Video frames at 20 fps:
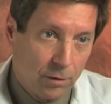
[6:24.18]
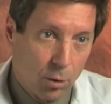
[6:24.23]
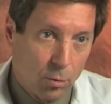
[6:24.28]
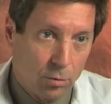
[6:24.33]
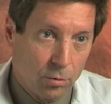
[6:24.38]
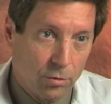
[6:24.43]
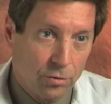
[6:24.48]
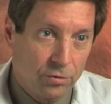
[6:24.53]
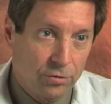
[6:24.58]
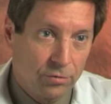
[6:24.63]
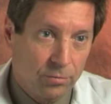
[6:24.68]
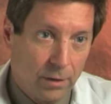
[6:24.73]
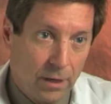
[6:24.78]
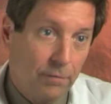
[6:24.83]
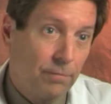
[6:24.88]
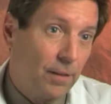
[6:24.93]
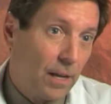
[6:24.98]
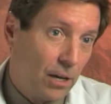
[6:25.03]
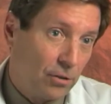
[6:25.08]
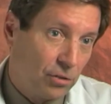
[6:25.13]
floaters
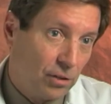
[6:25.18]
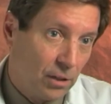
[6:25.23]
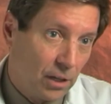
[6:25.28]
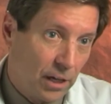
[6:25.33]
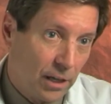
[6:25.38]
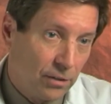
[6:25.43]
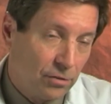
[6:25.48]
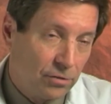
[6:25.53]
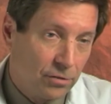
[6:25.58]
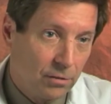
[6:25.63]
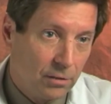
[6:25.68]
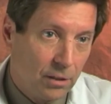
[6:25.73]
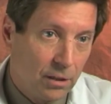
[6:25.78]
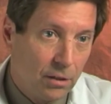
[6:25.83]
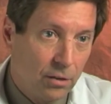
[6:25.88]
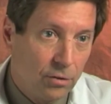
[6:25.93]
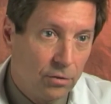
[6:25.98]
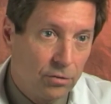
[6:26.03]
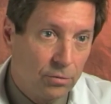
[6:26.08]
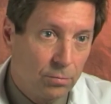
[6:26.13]
and flashing lights
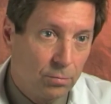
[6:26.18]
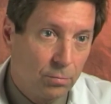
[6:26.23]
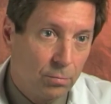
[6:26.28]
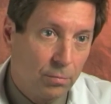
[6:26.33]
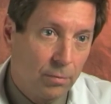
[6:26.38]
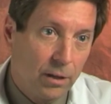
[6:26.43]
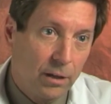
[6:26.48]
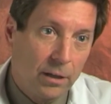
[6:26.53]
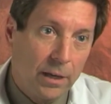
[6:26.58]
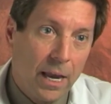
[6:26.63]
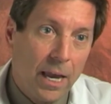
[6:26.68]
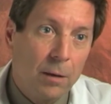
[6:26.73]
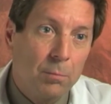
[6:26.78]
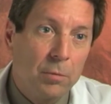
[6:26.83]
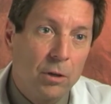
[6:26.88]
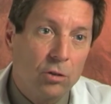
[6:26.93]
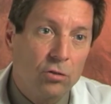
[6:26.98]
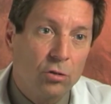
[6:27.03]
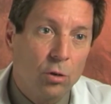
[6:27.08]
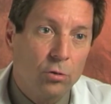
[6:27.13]
is it
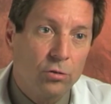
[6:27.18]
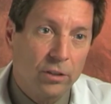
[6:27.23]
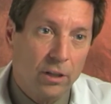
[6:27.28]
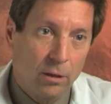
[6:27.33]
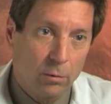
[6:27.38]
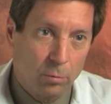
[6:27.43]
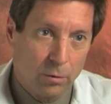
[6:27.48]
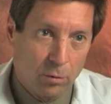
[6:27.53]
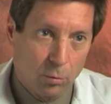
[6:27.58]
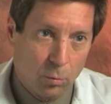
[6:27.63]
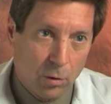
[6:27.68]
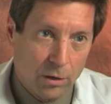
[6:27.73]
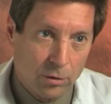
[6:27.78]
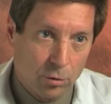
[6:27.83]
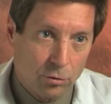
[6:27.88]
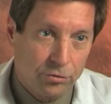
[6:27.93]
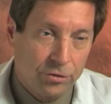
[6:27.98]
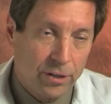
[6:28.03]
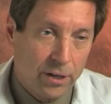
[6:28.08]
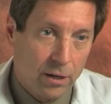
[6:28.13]
can be associated with a
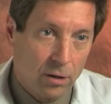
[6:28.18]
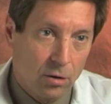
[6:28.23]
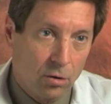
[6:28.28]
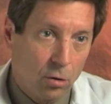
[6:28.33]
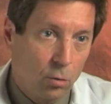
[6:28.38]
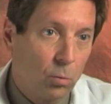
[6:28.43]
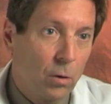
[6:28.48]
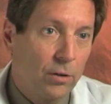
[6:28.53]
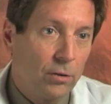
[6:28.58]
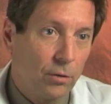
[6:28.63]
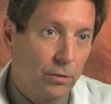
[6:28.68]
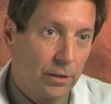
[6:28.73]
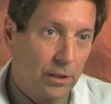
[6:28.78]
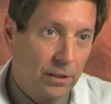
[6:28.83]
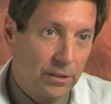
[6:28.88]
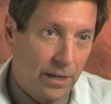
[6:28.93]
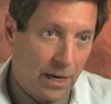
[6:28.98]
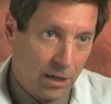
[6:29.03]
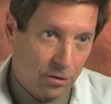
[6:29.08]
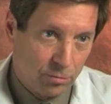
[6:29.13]
retinal tear or retinal
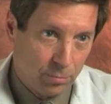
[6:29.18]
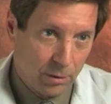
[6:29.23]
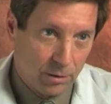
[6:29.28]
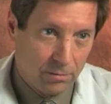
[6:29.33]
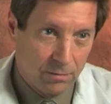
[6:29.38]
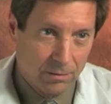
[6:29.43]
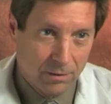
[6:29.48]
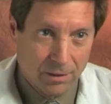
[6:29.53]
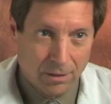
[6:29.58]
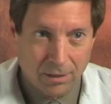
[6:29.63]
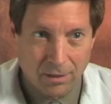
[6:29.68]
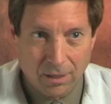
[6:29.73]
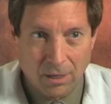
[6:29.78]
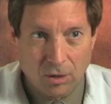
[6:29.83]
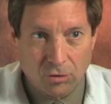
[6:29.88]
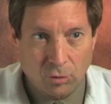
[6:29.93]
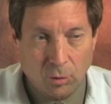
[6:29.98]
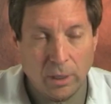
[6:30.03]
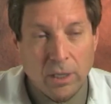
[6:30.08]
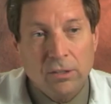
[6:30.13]
detachment.
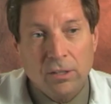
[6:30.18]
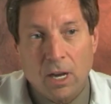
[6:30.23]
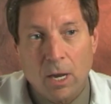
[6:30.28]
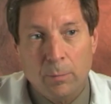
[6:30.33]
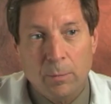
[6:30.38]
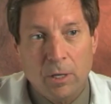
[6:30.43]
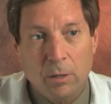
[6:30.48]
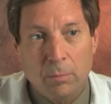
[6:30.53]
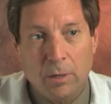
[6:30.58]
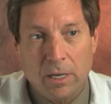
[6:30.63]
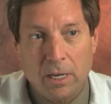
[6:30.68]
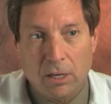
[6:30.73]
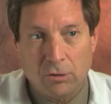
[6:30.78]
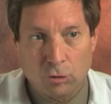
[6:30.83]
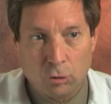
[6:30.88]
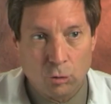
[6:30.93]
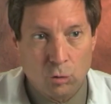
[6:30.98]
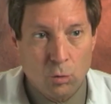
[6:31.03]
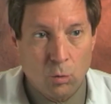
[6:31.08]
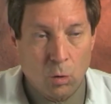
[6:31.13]
So anytime anybody
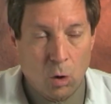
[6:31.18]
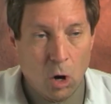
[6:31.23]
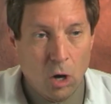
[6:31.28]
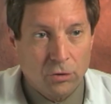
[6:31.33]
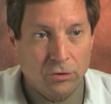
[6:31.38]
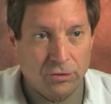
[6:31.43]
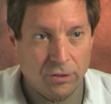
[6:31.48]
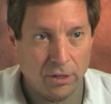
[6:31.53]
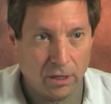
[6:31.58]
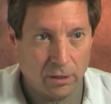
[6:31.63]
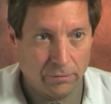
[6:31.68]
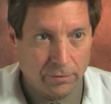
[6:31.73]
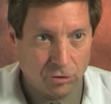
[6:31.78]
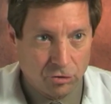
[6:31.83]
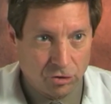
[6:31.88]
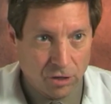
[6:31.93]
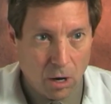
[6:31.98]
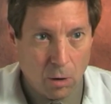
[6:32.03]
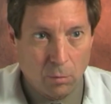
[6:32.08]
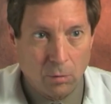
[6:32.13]
has a new onset of
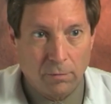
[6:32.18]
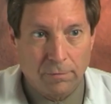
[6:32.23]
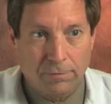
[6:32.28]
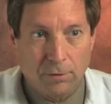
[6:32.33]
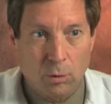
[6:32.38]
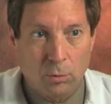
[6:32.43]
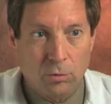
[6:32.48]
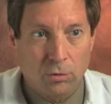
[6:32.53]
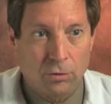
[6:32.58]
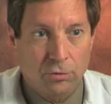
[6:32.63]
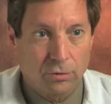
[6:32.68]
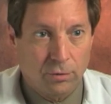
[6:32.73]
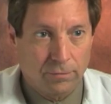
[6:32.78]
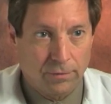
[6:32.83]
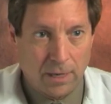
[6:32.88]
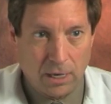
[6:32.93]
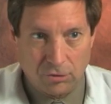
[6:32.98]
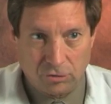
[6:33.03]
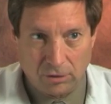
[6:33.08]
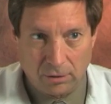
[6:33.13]
a shower of floaters or
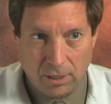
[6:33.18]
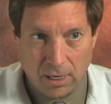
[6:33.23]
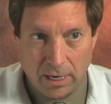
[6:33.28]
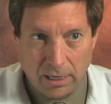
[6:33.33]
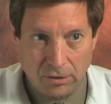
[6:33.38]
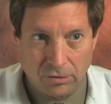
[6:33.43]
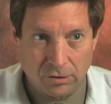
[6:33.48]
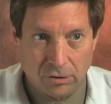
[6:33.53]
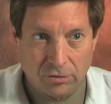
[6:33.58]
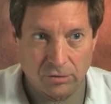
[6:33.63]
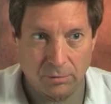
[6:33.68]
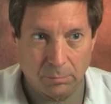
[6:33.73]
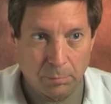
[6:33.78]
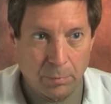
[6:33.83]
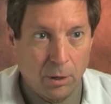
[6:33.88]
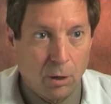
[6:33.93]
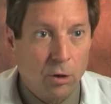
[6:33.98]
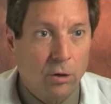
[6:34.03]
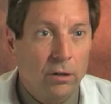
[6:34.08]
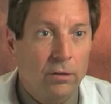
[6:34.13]
flashing lights, it's
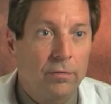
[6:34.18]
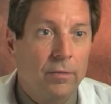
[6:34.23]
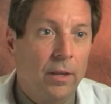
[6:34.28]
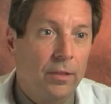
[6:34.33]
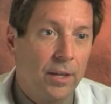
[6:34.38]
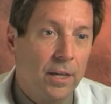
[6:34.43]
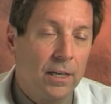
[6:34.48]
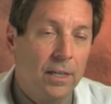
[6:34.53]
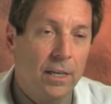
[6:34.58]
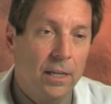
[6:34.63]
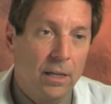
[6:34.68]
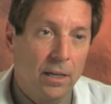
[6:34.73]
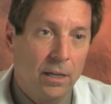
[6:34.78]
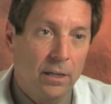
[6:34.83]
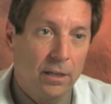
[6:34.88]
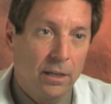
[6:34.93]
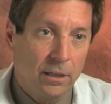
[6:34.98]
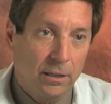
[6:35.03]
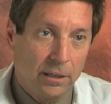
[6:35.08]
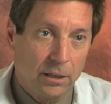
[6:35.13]
imperative that they get
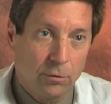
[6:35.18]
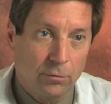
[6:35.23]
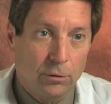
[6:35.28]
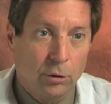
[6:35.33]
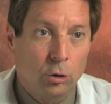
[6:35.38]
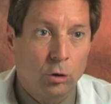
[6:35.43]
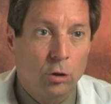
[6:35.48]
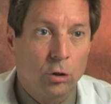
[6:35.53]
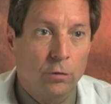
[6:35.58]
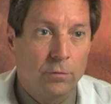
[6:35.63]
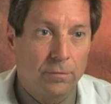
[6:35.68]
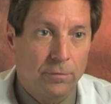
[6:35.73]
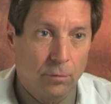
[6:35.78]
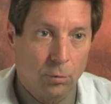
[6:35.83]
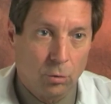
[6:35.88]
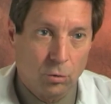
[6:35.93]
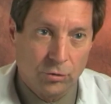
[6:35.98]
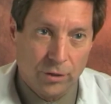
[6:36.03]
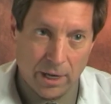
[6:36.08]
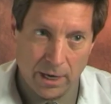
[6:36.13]
in and get a good,
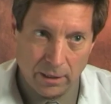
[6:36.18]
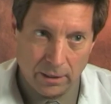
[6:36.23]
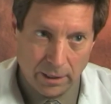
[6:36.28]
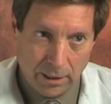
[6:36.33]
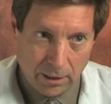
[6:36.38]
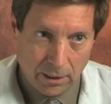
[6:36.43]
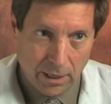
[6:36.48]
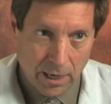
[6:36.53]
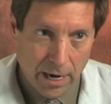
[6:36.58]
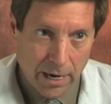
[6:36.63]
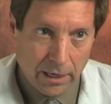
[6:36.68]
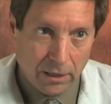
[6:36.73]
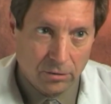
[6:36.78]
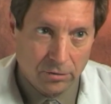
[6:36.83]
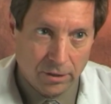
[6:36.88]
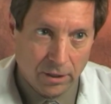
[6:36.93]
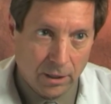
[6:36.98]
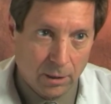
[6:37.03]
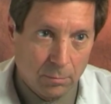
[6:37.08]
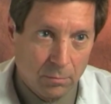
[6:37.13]
full, dilated eye
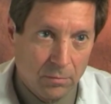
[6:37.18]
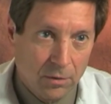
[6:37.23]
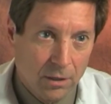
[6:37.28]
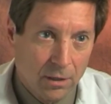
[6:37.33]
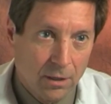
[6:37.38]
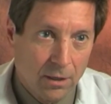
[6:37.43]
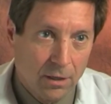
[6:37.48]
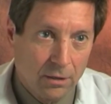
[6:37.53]
exam